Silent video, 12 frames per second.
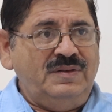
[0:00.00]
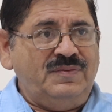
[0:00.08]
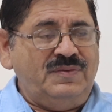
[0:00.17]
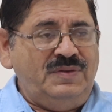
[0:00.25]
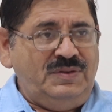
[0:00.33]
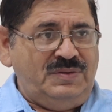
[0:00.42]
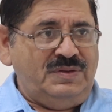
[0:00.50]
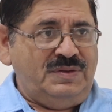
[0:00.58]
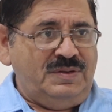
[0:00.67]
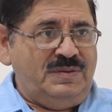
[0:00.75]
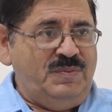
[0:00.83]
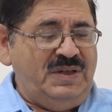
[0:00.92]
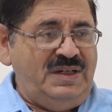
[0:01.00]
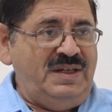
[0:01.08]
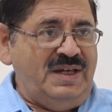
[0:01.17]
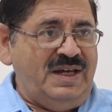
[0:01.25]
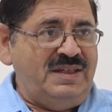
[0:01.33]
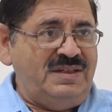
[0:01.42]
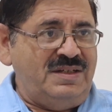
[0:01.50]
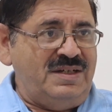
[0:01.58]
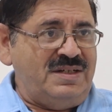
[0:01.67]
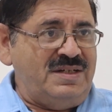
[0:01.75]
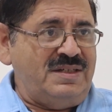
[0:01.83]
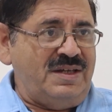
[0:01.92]
of course, many
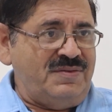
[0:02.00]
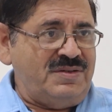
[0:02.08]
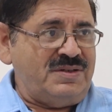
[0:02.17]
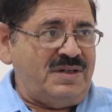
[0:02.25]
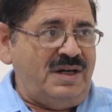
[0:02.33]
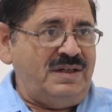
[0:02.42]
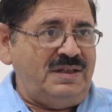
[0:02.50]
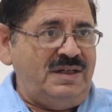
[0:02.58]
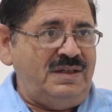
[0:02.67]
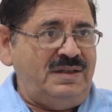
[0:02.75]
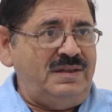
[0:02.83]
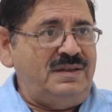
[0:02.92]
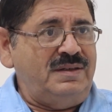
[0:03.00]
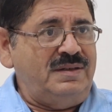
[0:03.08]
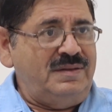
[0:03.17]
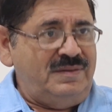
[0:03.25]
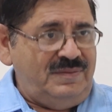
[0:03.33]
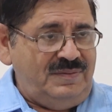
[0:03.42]
agitations have started